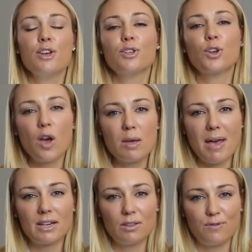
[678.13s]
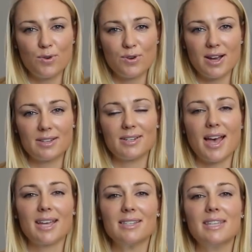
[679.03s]
So going back to the forecast,
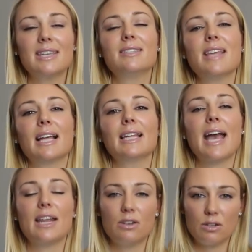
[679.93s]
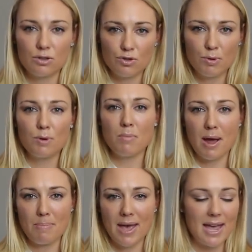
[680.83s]
I can see exactly how to distribute
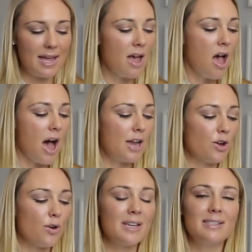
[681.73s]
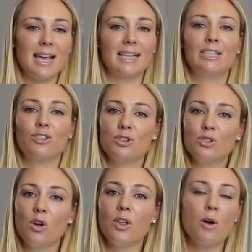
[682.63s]
my pay. I know exactly to the
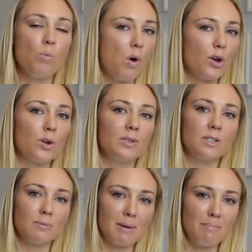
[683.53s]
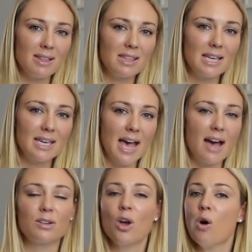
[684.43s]
dollar what goes into my monthly
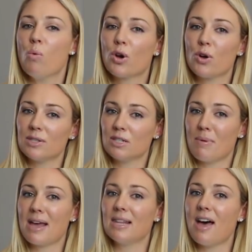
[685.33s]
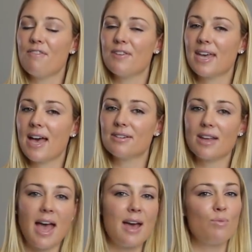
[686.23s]
account, what goes into my life account,
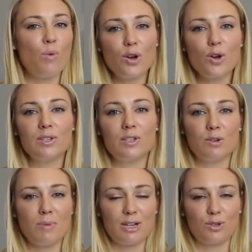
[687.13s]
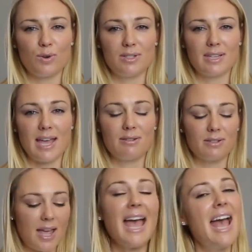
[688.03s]
and what goes into my choice account.
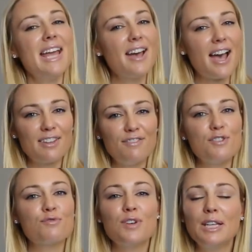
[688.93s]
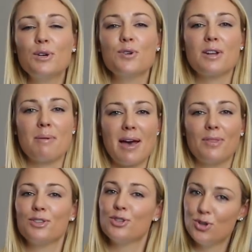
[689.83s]
And I can feel really good
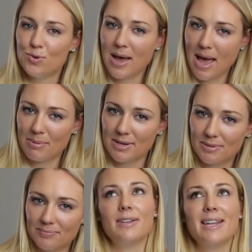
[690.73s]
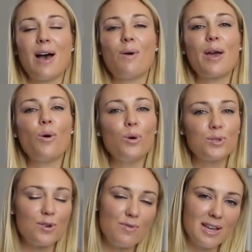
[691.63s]
about this new habit. Now, I
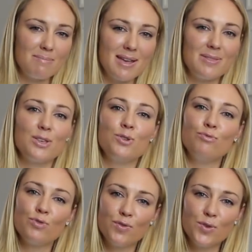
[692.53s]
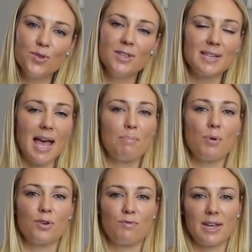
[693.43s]
also recommend that you review this app
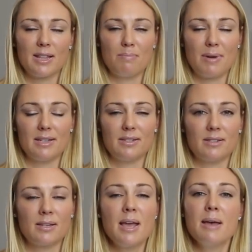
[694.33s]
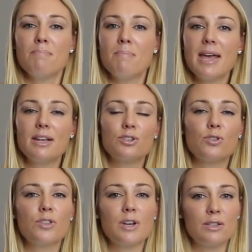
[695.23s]
on a regular basis. Make
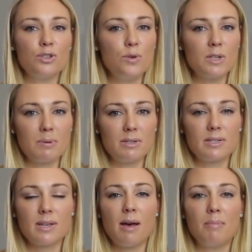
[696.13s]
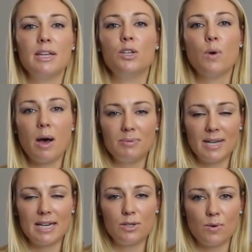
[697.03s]
sure that as new expenses come in, you
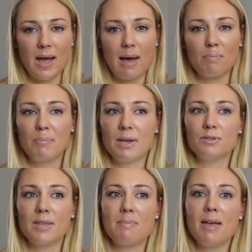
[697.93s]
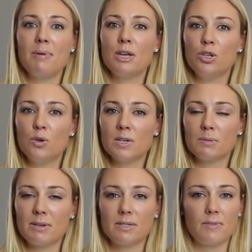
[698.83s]
update your app because there may be a new
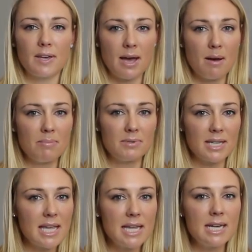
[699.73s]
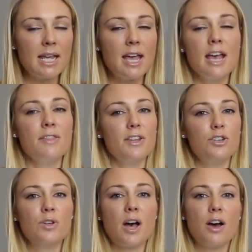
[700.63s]
expense that comes in
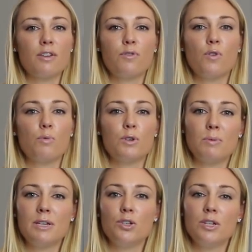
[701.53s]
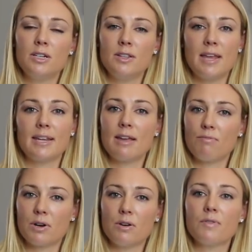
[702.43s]
that you can't afford, which means you need to then
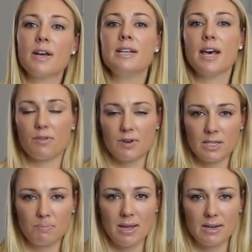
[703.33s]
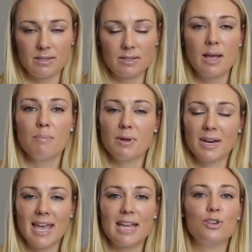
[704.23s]
get rid of another expense. But
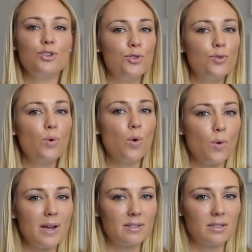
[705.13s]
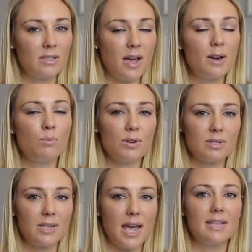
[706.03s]
again, you always decide what
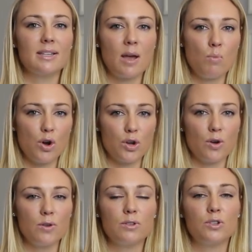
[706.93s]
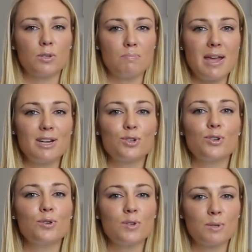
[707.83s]
stays and what goes. Just make
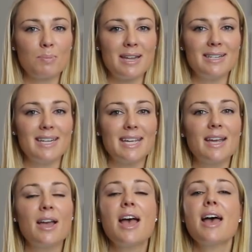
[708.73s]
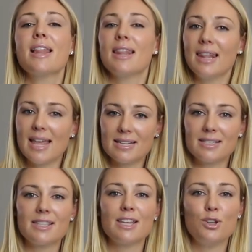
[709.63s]
sure you're spending
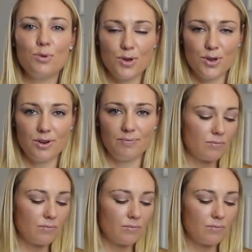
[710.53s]
less than you earn.